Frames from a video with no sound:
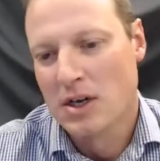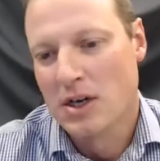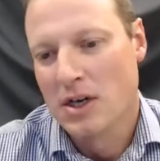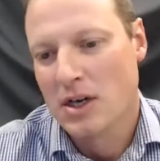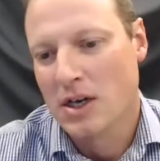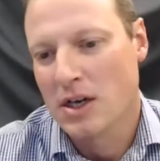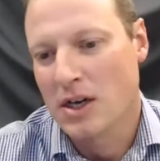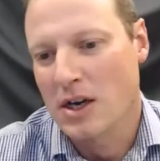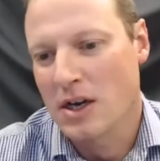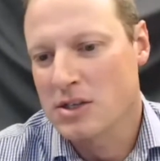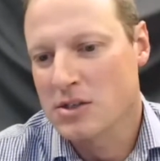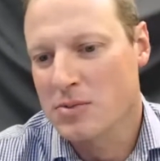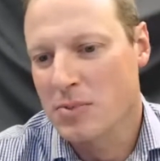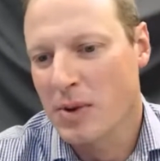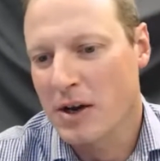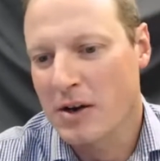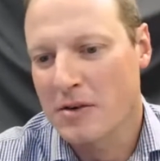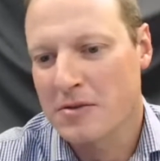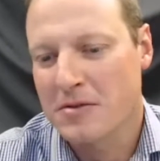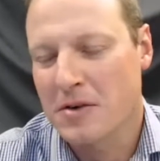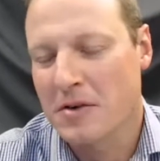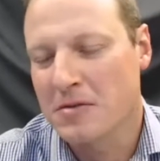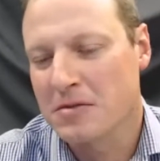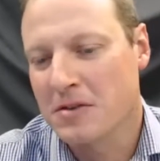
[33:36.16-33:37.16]
It's about a
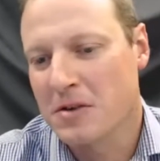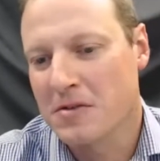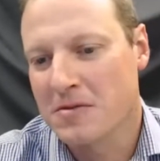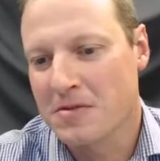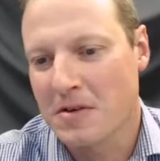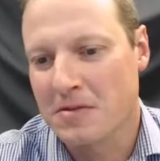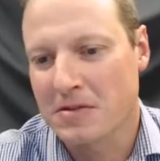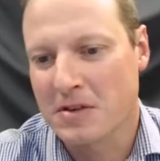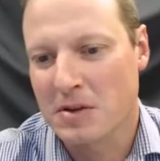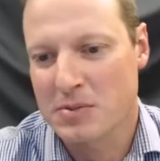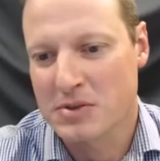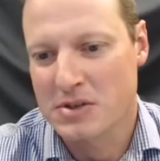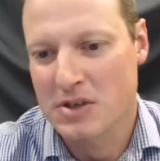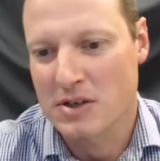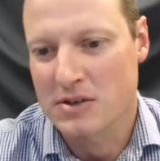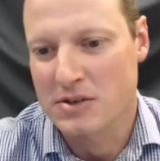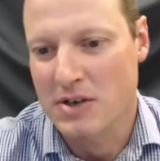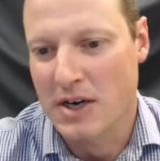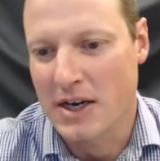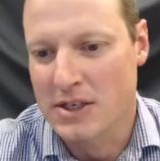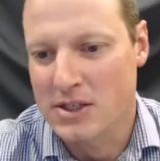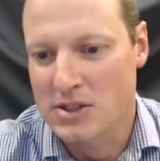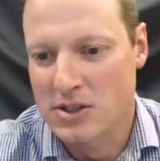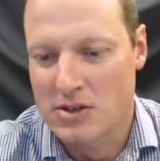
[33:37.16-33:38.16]
50%
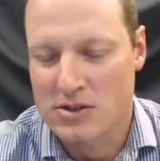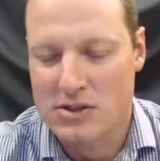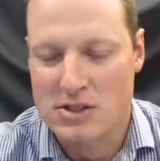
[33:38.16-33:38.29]
ratio.